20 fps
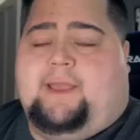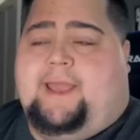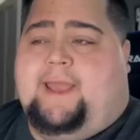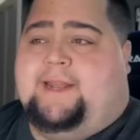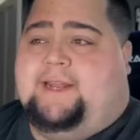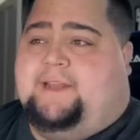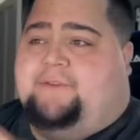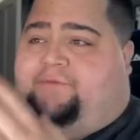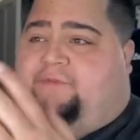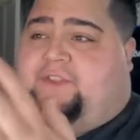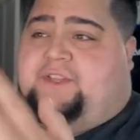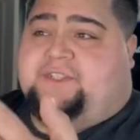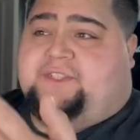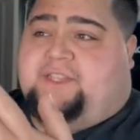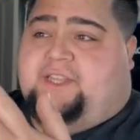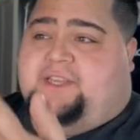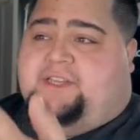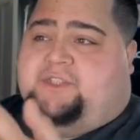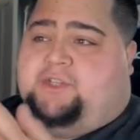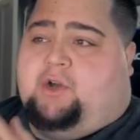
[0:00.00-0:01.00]
And if these
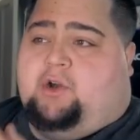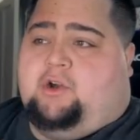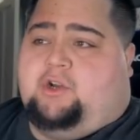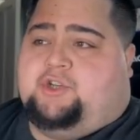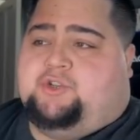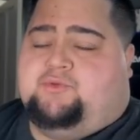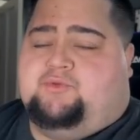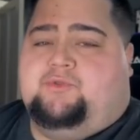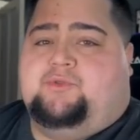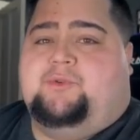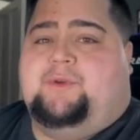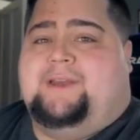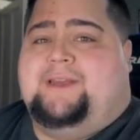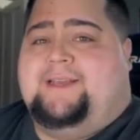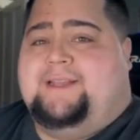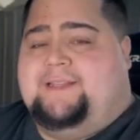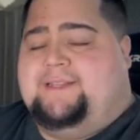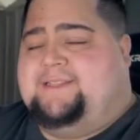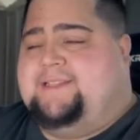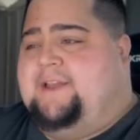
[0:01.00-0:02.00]
things are true,
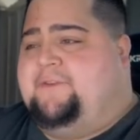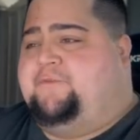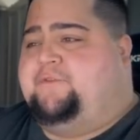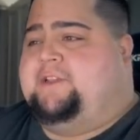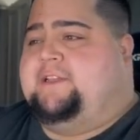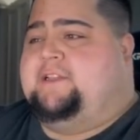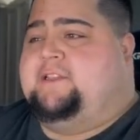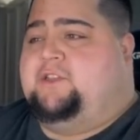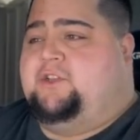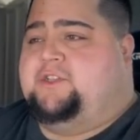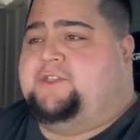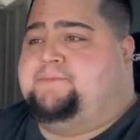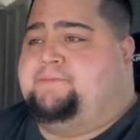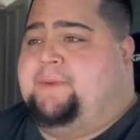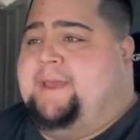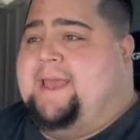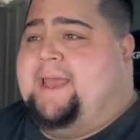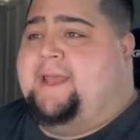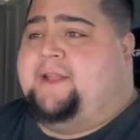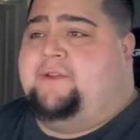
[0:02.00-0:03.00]
it definitely looks
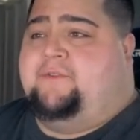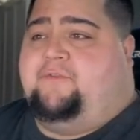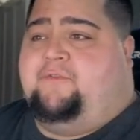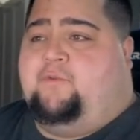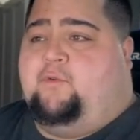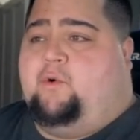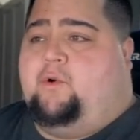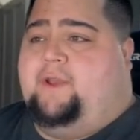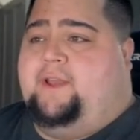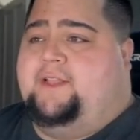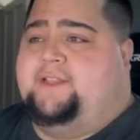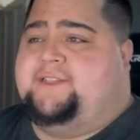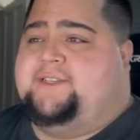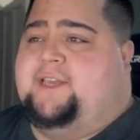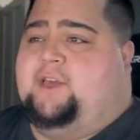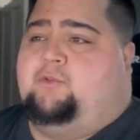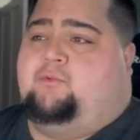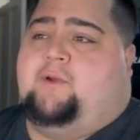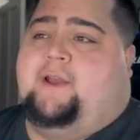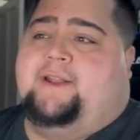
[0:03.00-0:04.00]
bad for
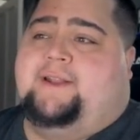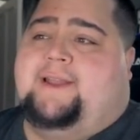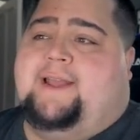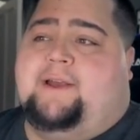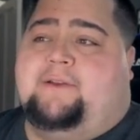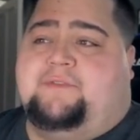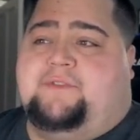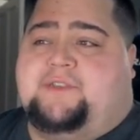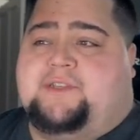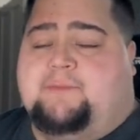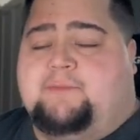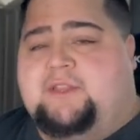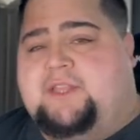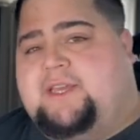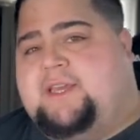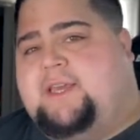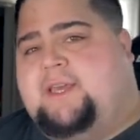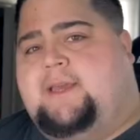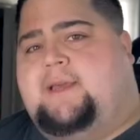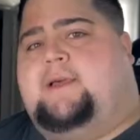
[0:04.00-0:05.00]
Intel right now. Some of the
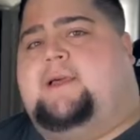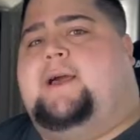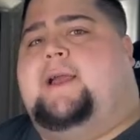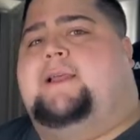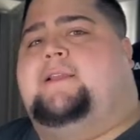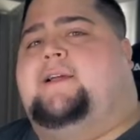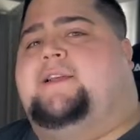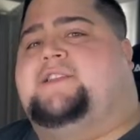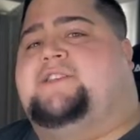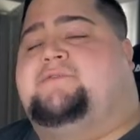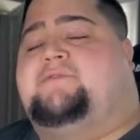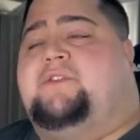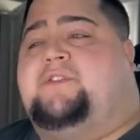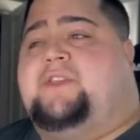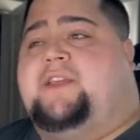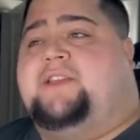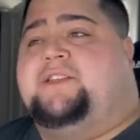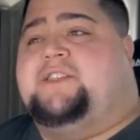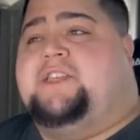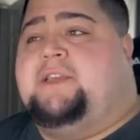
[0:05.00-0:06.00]
key highlights of the
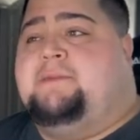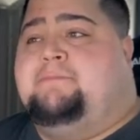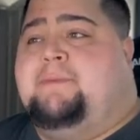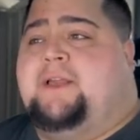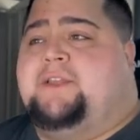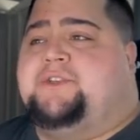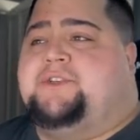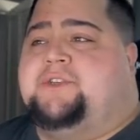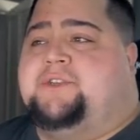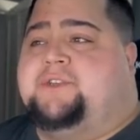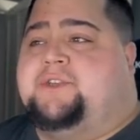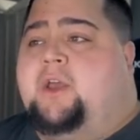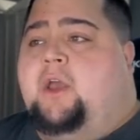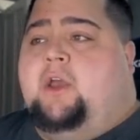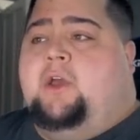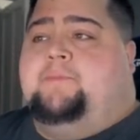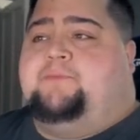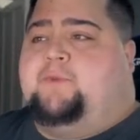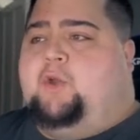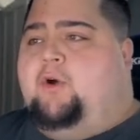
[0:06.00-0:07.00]
things he mentioned
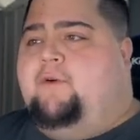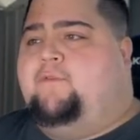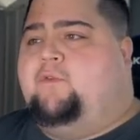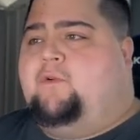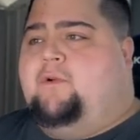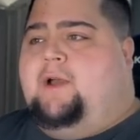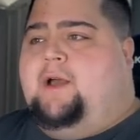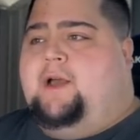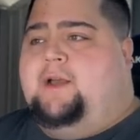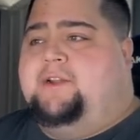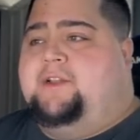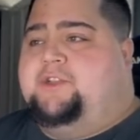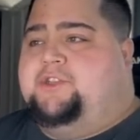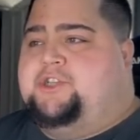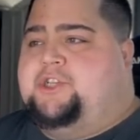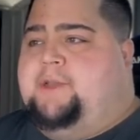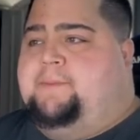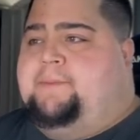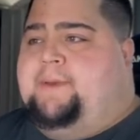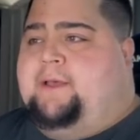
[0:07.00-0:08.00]
over on
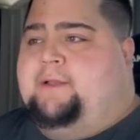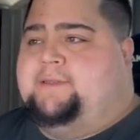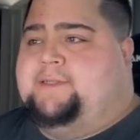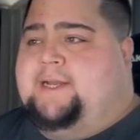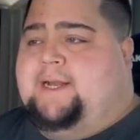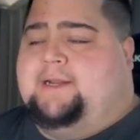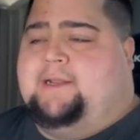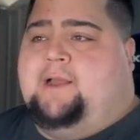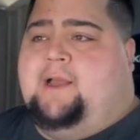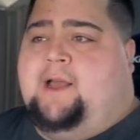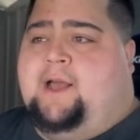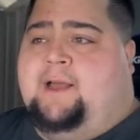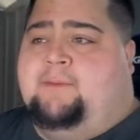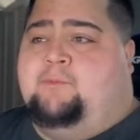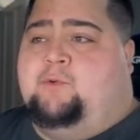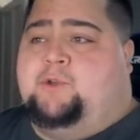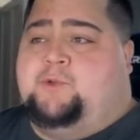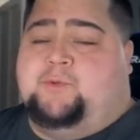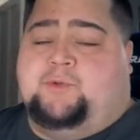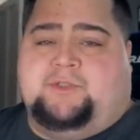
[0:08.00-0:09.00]
ChipHell.com,
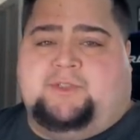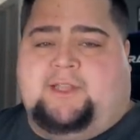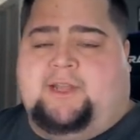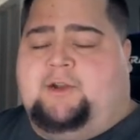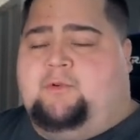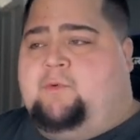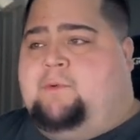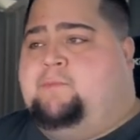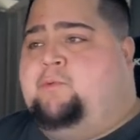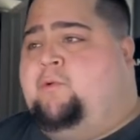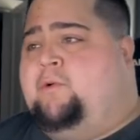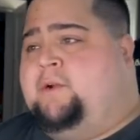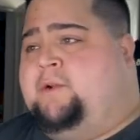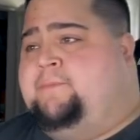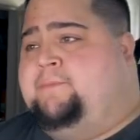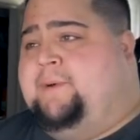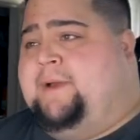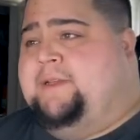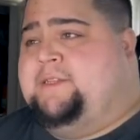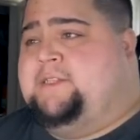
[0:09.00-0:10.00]
which was later reported by